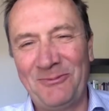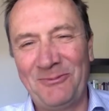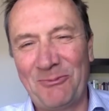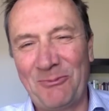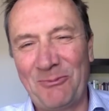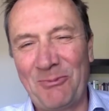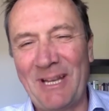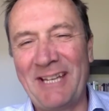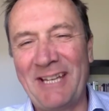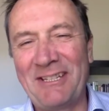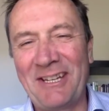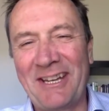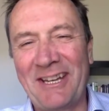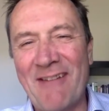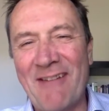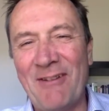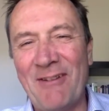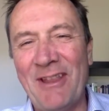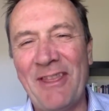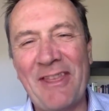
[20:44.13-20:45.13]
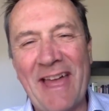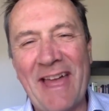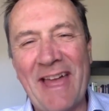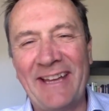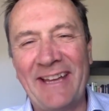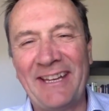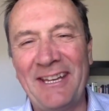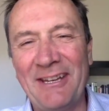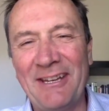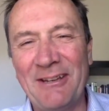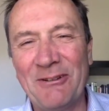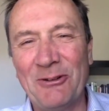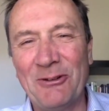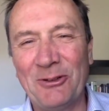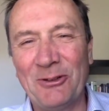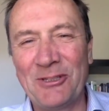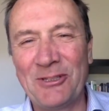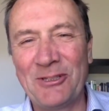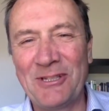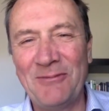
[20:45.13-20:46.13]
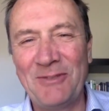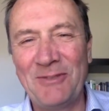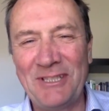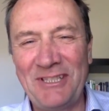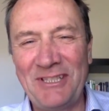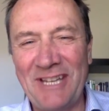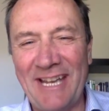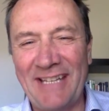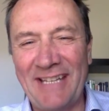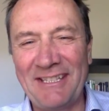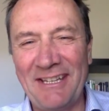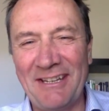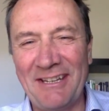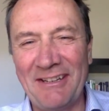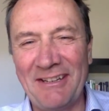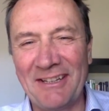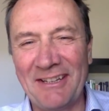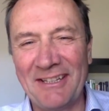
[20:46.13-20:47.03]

Pleasure, Kevin. Thank you. Awesome to chat to you.